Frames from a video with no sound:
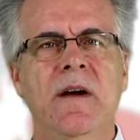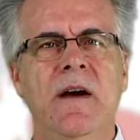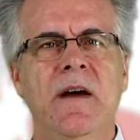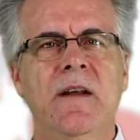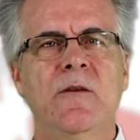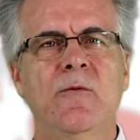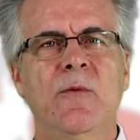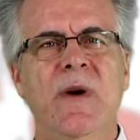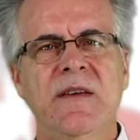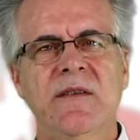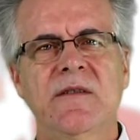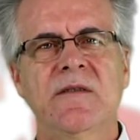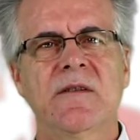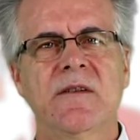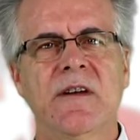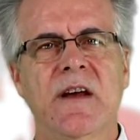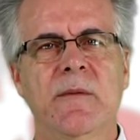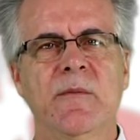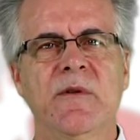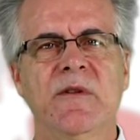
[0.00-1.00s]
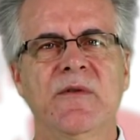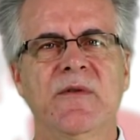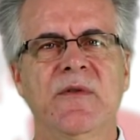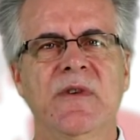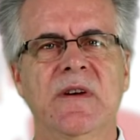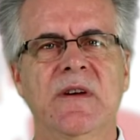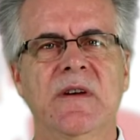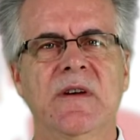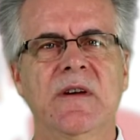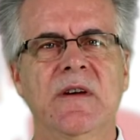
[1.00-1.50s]
And the Western
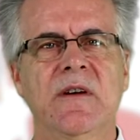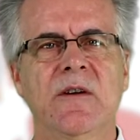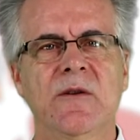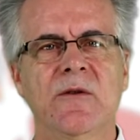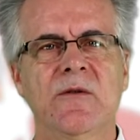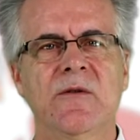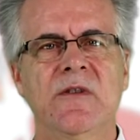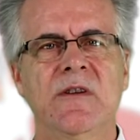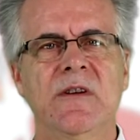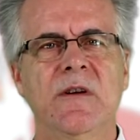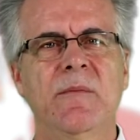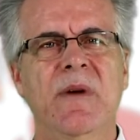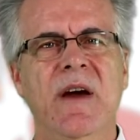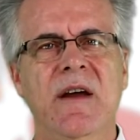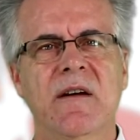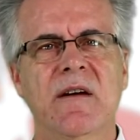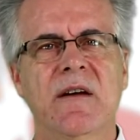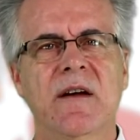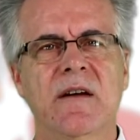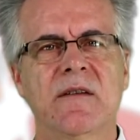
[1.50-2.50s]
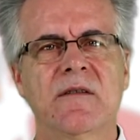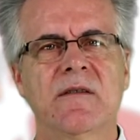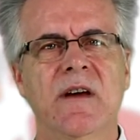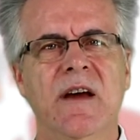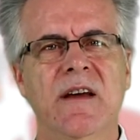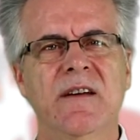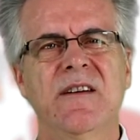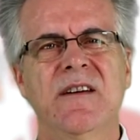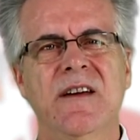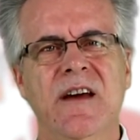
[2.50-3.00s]
Hemisphere includes the Americas
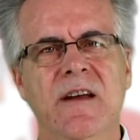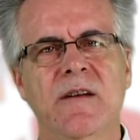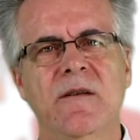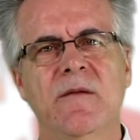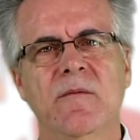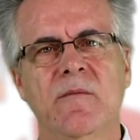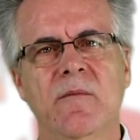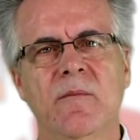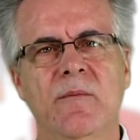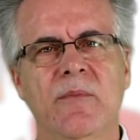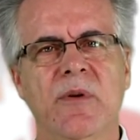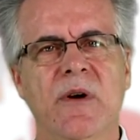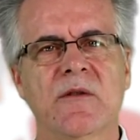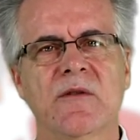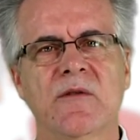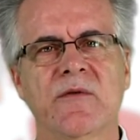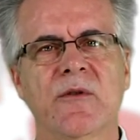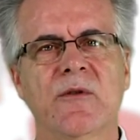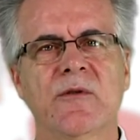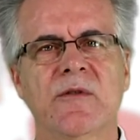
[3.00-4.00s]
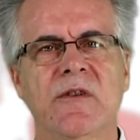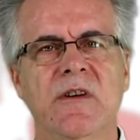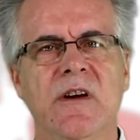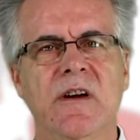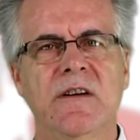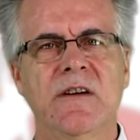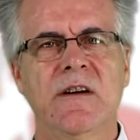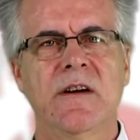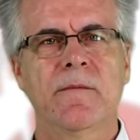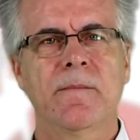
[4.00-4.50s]
and again parts of
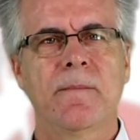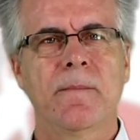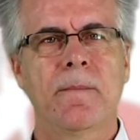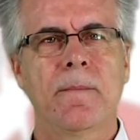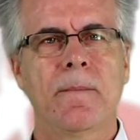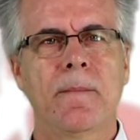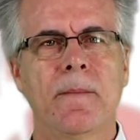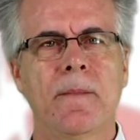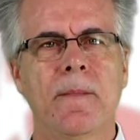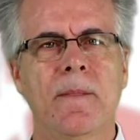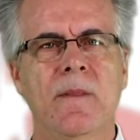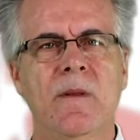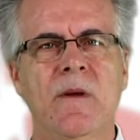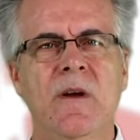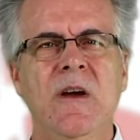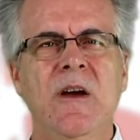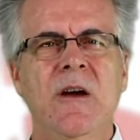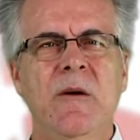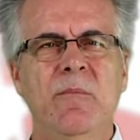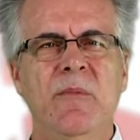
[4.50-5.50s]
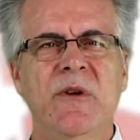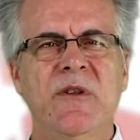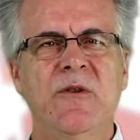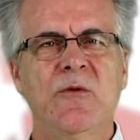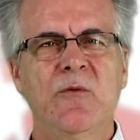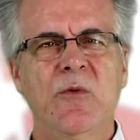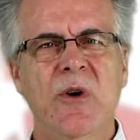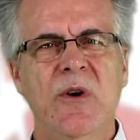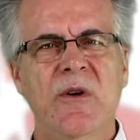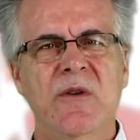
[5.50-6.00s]
Oceania. But the
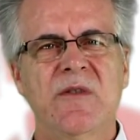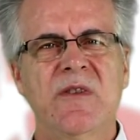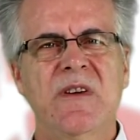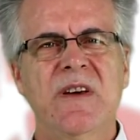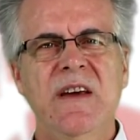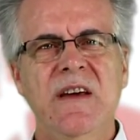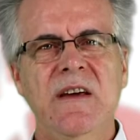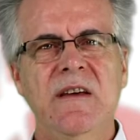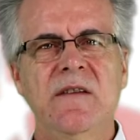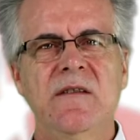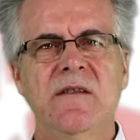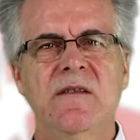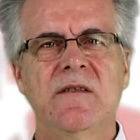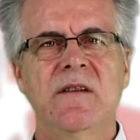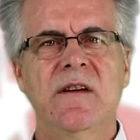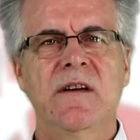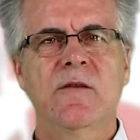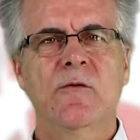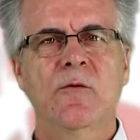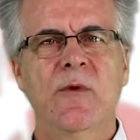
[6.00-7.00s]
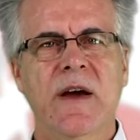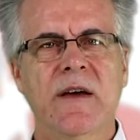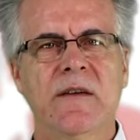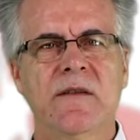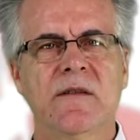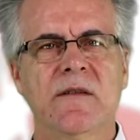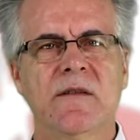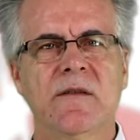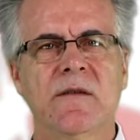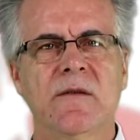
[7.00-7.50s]
words East and
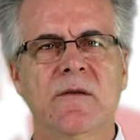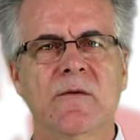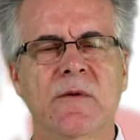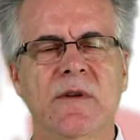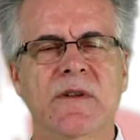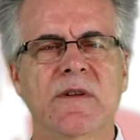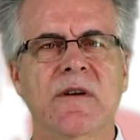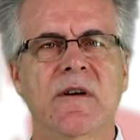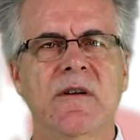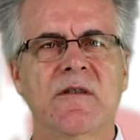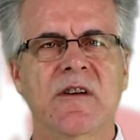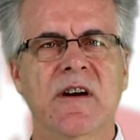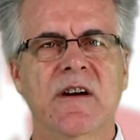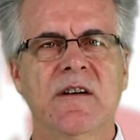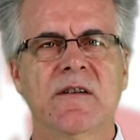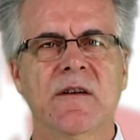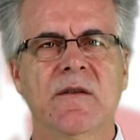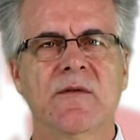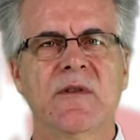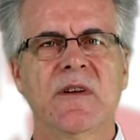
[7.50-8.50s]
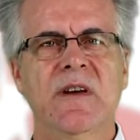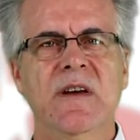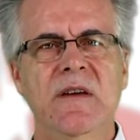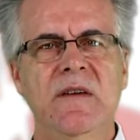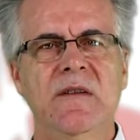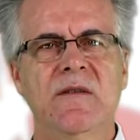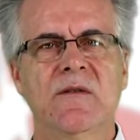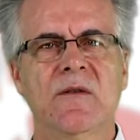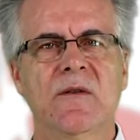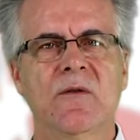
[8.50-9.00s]
West, with their adjectives
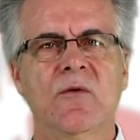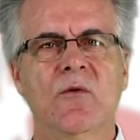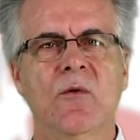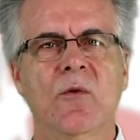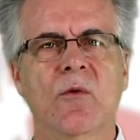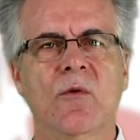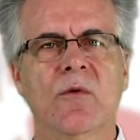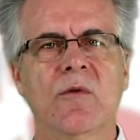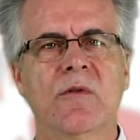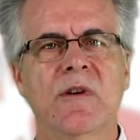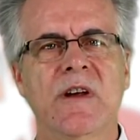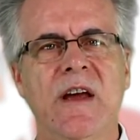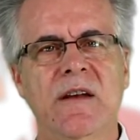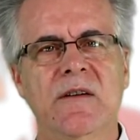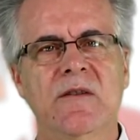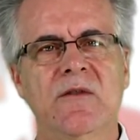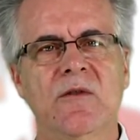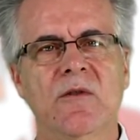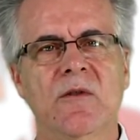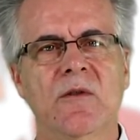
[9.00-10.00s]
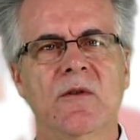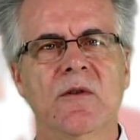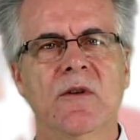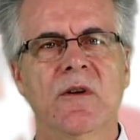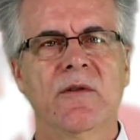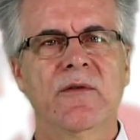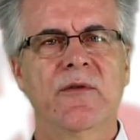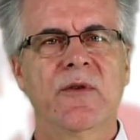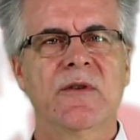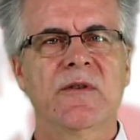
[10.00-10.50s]
Eastern or Oriental
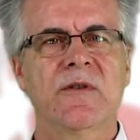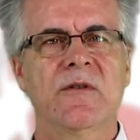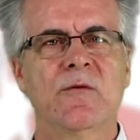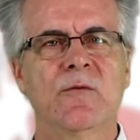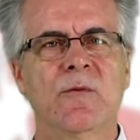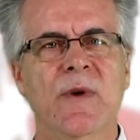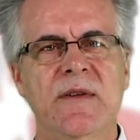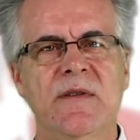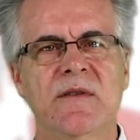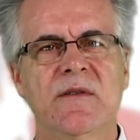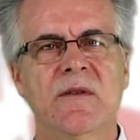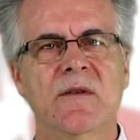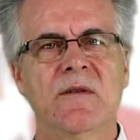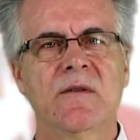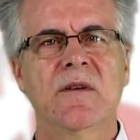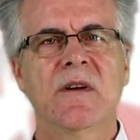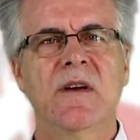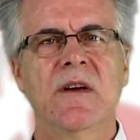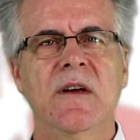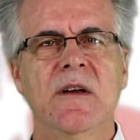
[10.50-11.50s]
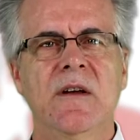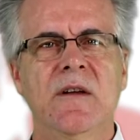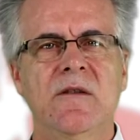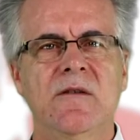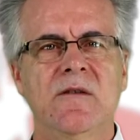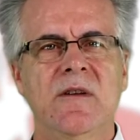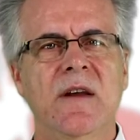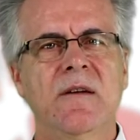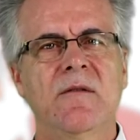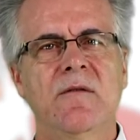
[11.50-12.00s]
versus Western,
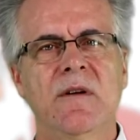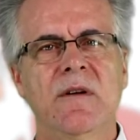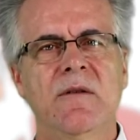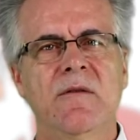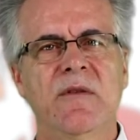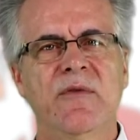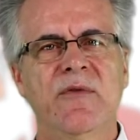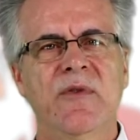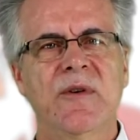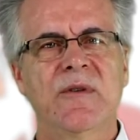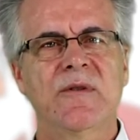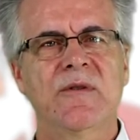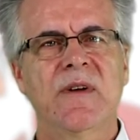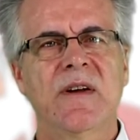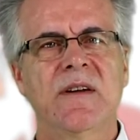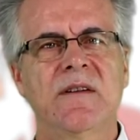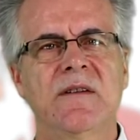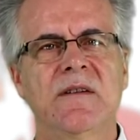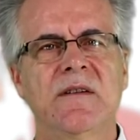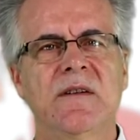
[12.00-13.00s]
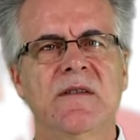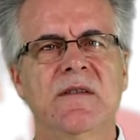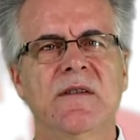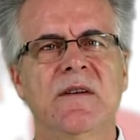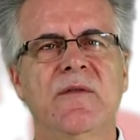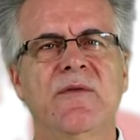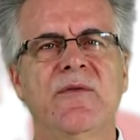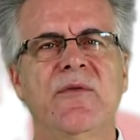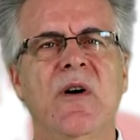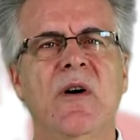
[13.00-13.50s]
generally refer to entities that
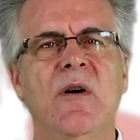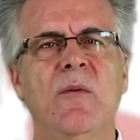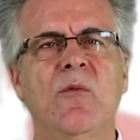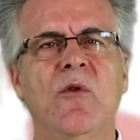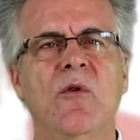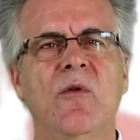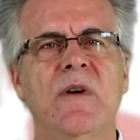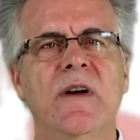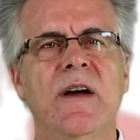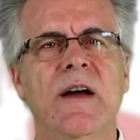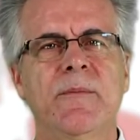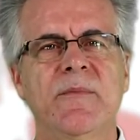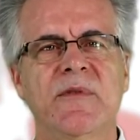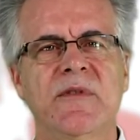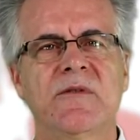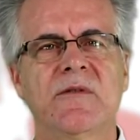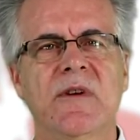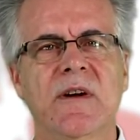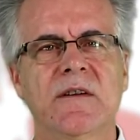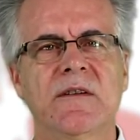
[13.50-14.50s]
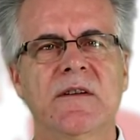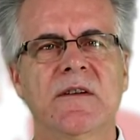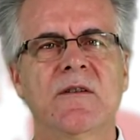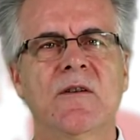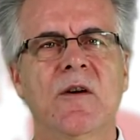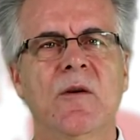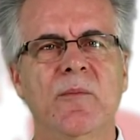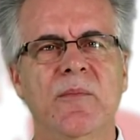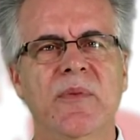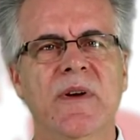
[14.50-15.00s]
are far more abstract and
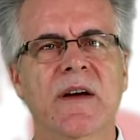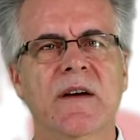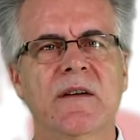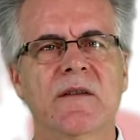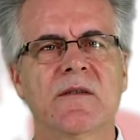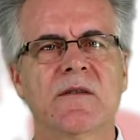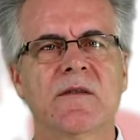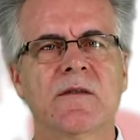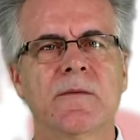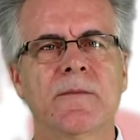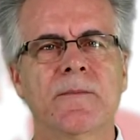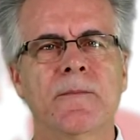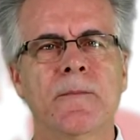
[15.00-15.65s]
complex.